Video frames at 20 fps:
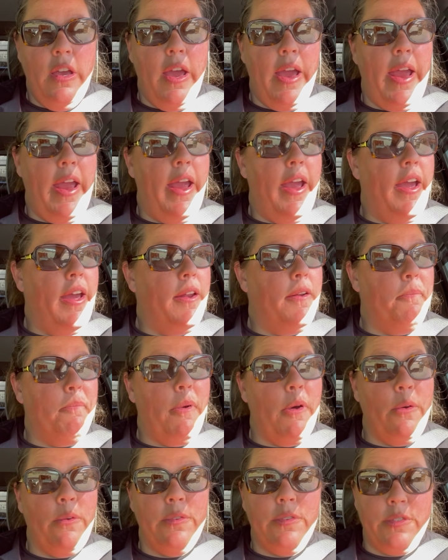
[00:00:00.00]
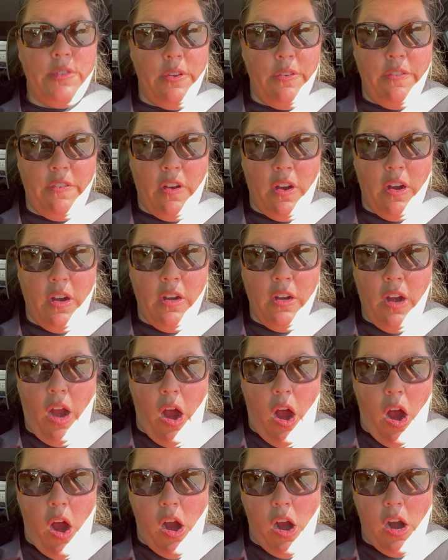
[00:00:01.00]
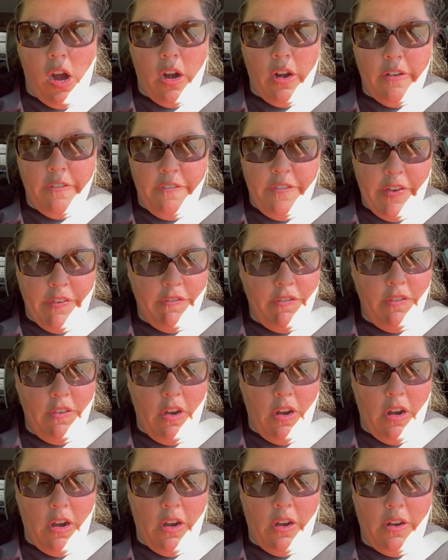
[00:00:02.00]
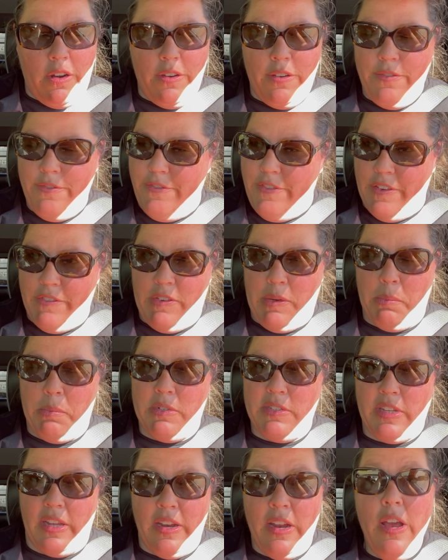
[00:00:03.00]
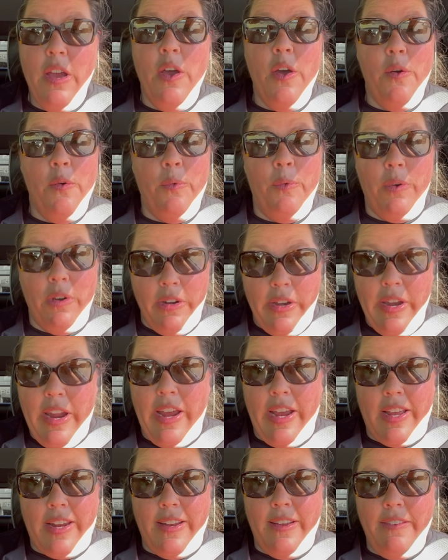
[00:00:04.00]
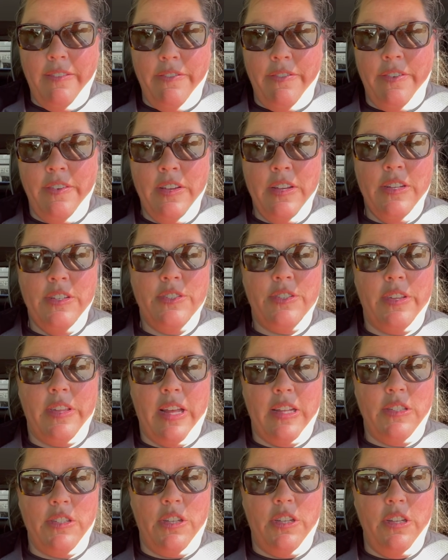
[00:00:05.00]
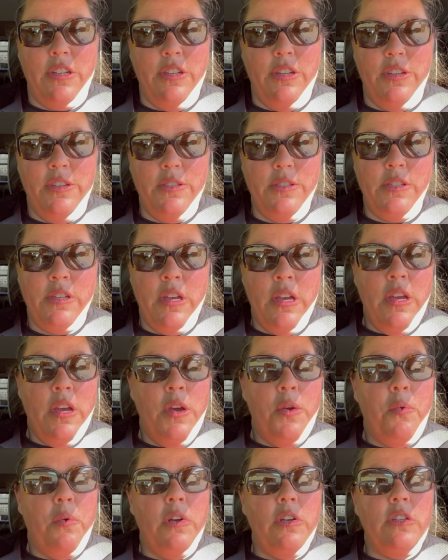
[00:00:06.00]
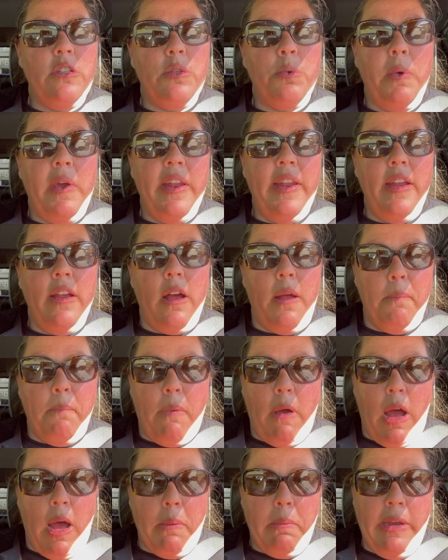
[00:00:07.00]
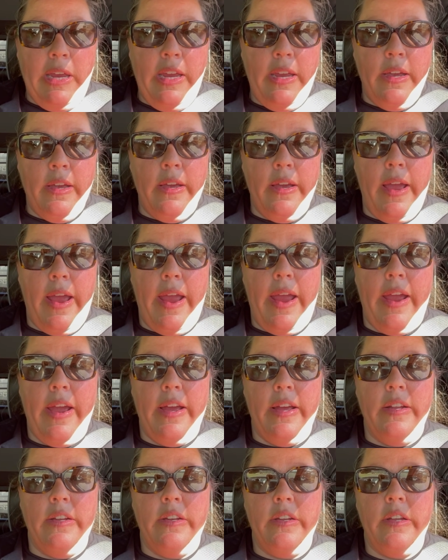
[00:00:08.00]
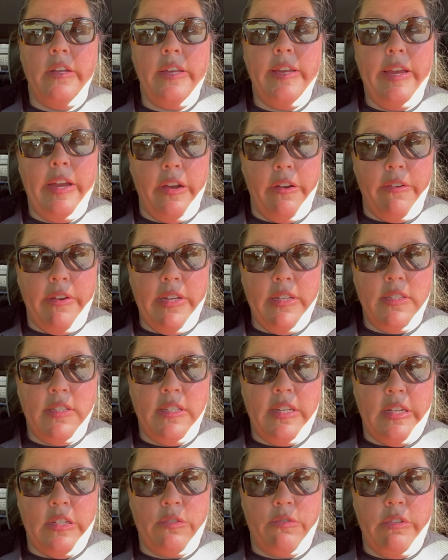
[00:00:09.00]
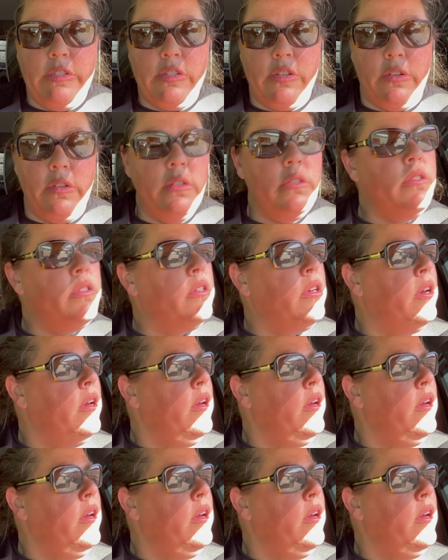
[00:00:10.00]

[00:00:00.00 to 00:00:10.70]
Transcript: and both so far are er, 50, percent We're negative, so that's good news. We're just waiting on Bobby and Gary's test results.